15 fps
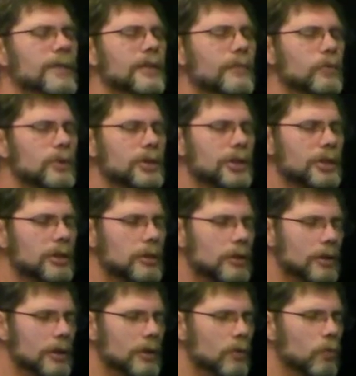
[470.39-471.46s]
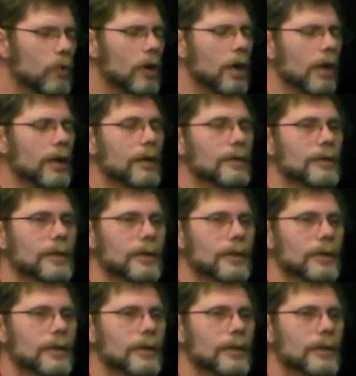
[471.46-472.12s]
even if we're just learning to walk,